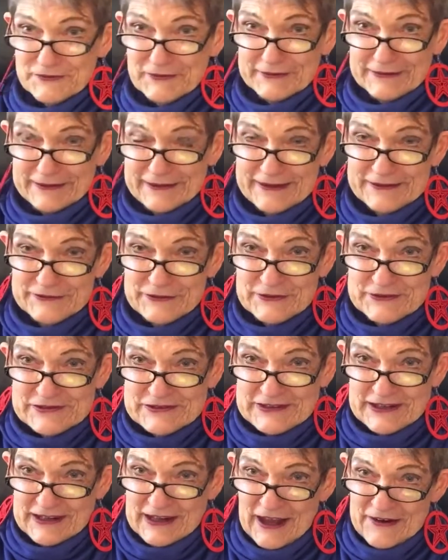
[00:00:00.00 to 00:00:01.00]
really
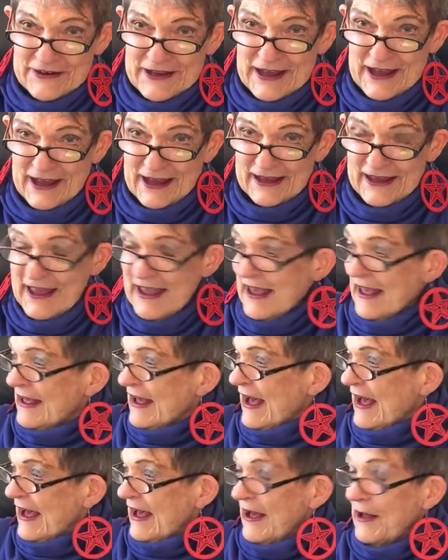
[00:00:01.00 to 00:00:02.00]
interesting. Okay,
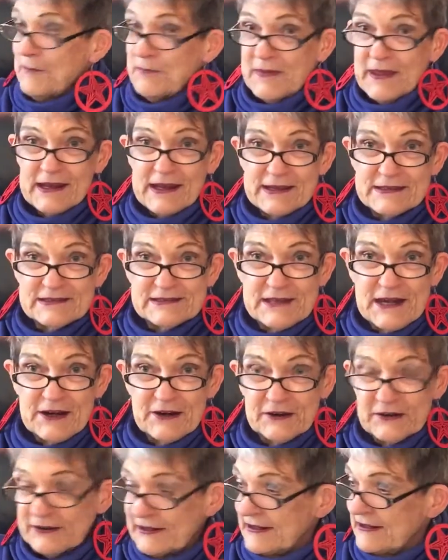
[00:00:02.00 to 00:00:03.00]
it has
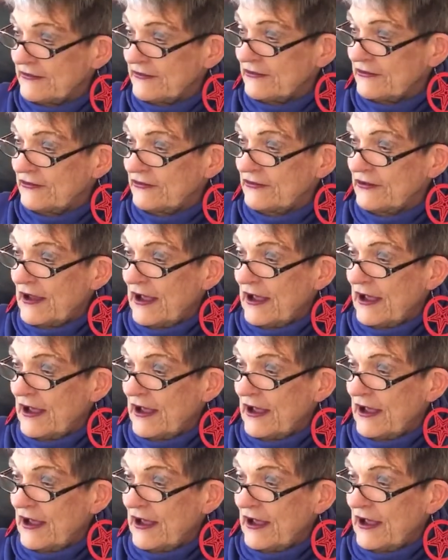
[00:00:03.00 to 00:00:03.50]
narrowed its